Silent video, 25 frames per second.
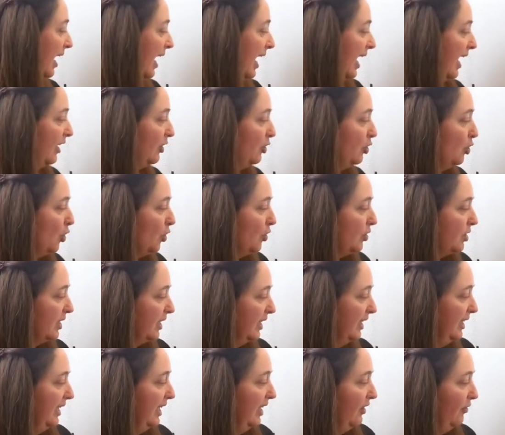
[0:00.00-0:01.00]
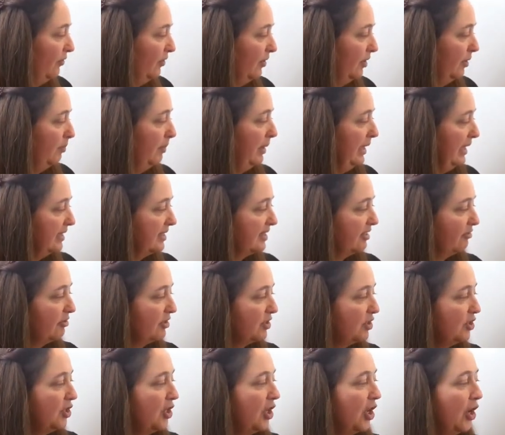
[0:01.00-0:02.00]
And not given means there
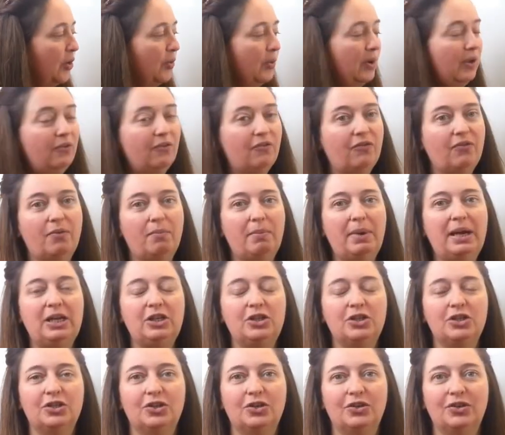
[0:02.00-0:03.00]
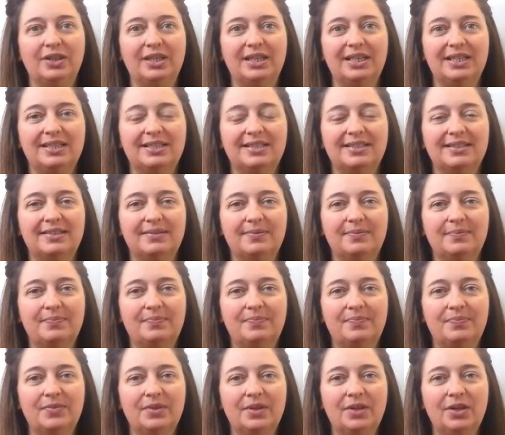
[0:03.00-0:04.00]
is no information on this.
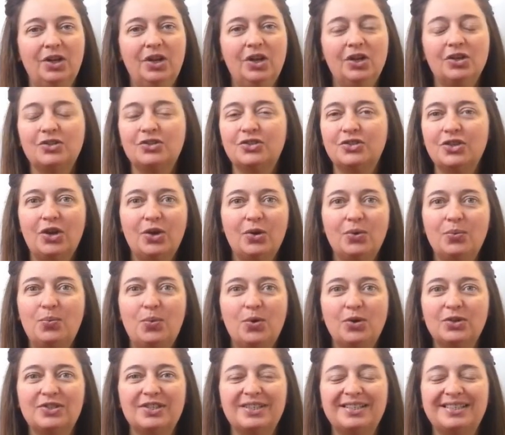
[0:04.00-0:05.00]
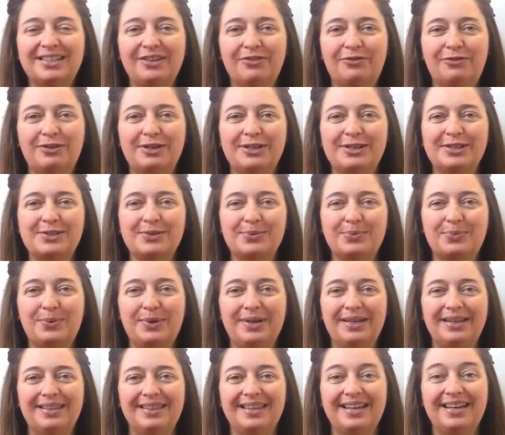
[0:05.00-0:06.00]
So what's the difference
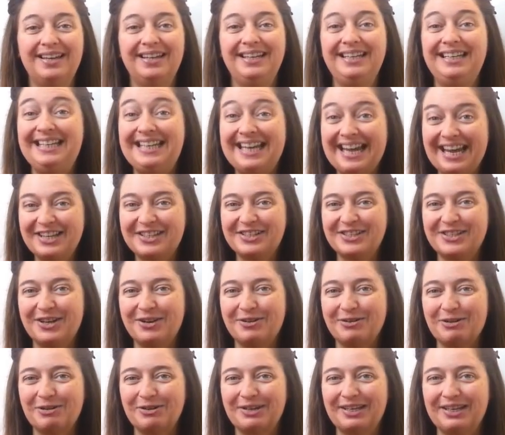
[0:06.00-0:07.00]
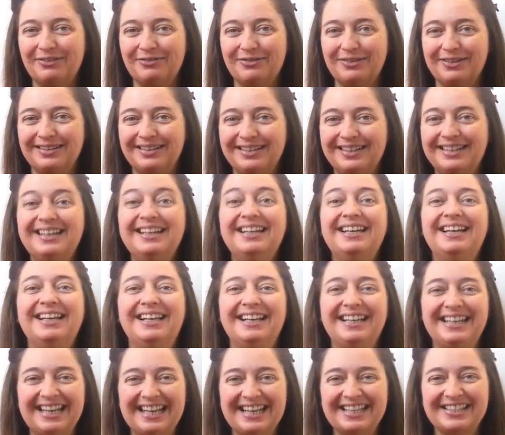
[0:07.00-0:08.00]
with yes, no, not given?
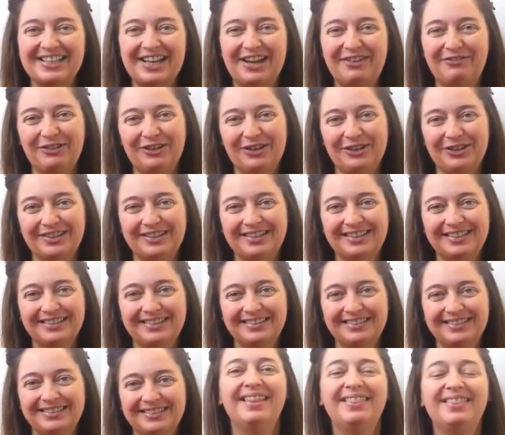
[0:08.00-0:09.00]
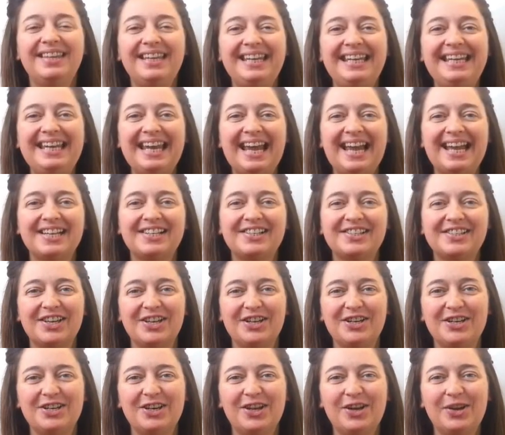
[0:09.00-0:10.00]
Let's have a look. The yes,
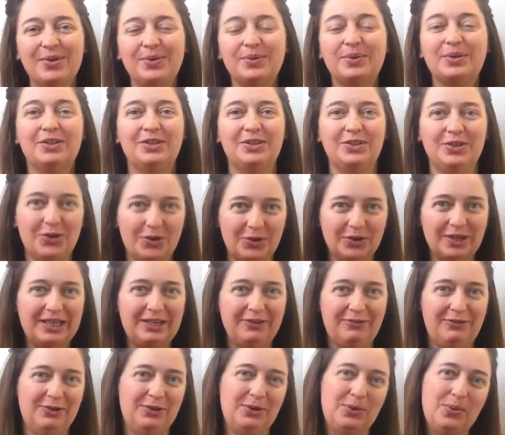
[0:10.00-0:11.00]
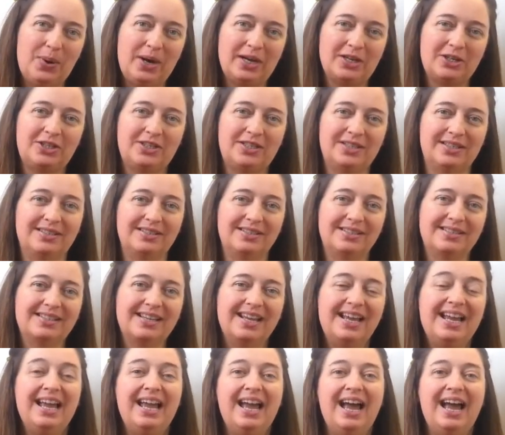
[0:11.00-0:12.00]
no, not given questions